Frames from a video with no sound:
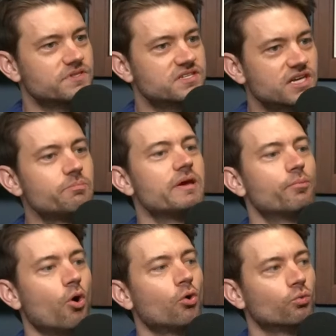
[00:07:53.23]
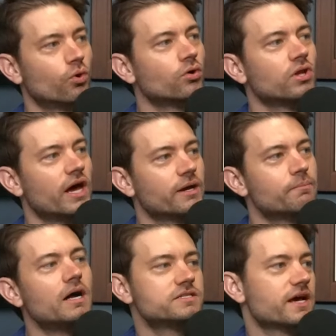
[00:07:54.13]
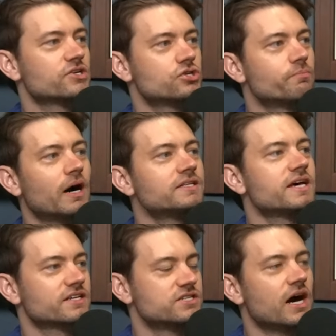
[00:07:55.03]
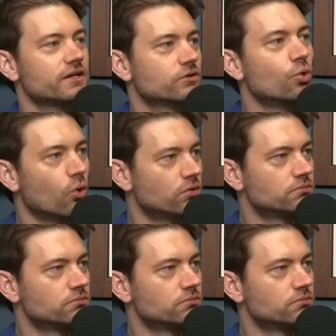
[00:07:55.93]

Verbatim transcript: ski people were like, Montec's not cool.